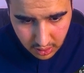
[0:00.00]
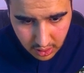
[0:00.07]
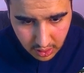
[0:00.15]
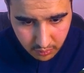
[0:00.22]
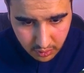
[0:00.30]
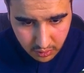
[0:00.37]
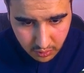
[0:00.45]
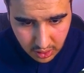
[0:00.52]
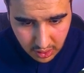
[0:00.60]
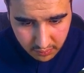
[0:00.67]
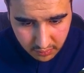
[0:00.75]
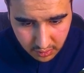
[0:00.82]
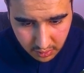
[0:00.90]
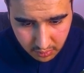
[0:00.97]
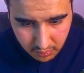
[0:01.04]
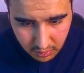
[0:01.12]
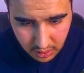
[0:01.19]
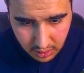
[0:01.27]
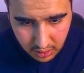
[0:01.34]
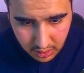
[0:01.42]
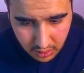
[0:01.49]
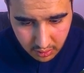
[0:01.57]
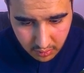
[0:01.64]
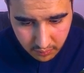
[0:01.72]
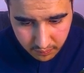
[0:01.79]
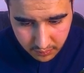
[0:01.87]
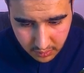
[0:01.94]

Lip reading: And we don't have R3 in here.